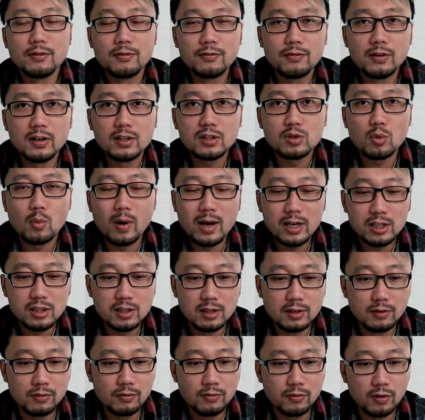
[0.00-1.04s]
the first
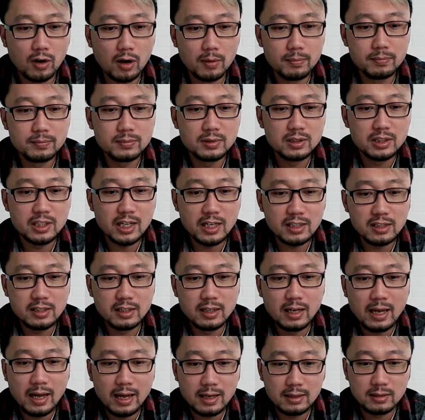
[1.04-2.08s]
question from
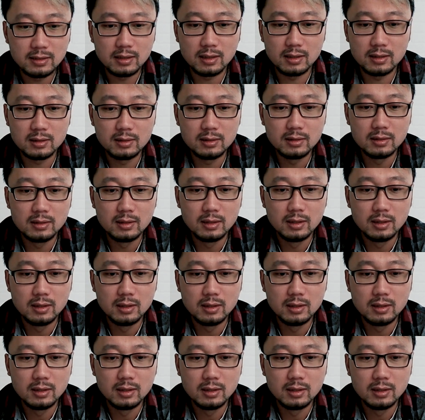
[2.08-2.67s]
Jesse Hansen.